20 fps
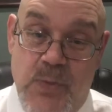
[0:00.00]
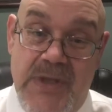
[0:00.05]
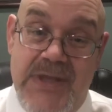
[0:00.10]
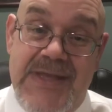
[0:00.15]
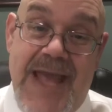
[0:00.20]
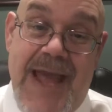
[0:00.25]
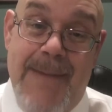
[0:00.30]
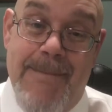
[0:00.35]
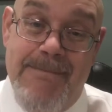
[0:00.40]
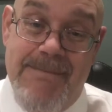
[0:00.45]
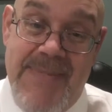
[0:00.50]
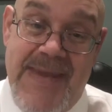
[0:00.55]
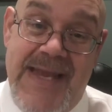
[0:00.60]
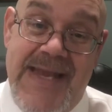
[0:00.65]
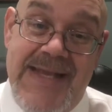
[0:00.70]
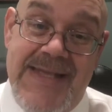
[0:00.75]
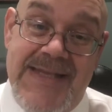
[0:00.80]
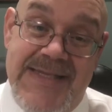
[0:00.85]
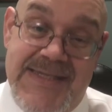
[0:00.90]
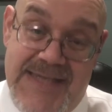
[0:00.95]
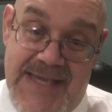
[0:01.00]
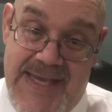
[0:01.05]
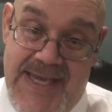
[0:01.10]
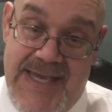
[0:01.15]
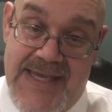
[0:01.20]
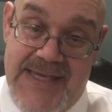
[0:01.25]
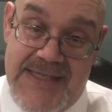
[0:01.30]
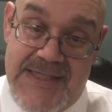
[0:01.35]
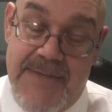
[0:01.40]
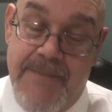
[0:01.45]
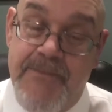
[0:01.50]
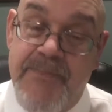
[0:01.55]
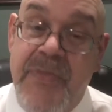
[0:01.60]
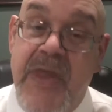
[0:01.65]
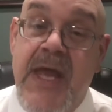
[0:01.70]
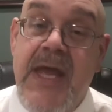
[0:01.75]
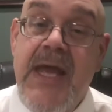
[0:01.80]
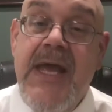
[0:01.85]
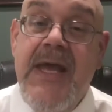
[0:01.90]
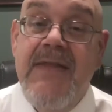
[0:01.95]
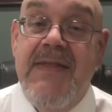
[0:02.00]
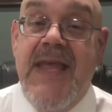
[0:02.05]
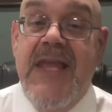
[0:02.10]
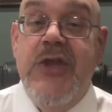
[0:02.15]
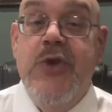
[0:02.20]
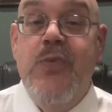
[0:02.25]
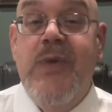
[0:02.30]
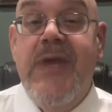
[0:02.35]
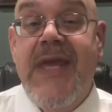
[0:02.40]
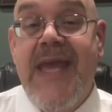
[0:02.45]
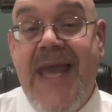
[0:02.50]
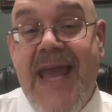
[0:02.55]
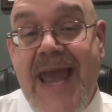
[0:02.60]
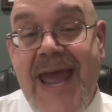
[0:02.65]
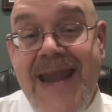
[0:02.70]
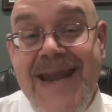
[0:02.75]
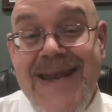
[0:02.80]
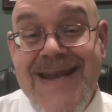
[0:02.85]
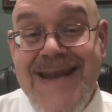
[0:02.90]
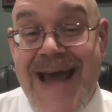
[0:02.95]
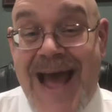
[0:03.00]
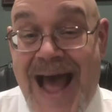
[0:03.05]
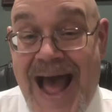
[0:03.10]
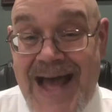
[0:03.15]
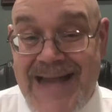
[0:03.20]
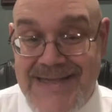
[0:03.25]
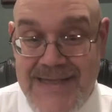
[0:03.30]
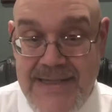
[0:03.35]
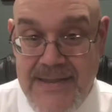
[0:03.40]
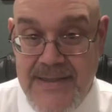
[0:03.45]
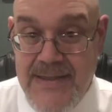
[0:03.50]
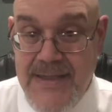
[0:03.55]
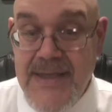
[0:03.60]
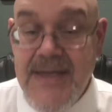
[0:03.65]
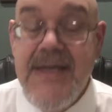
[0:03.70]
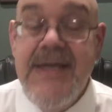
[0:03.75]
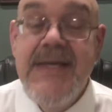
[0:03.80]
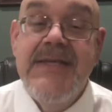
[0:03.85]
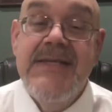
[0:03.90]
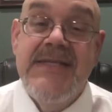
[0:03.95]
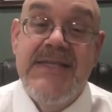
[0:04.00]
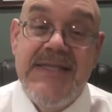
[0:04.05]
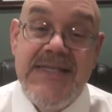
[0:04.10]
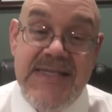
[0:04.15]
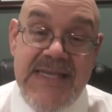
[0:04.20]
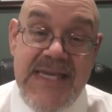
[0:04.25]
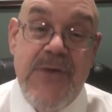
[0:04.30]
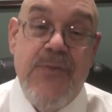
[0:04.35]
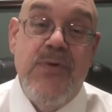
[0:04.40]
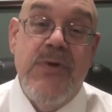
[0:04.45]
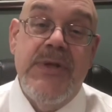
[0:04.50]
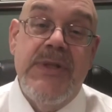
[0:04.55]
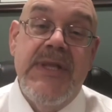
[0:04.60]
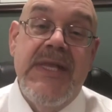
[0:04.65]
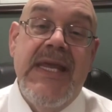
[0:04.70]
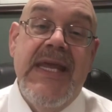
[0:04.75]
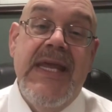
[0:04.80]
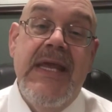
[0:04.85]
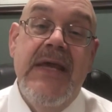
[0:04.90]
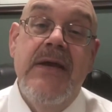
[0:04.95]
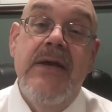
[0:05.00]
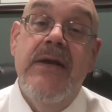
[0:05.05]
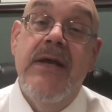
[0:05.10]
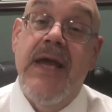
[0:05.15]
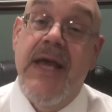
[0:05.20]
What that means is that you cannot secretly,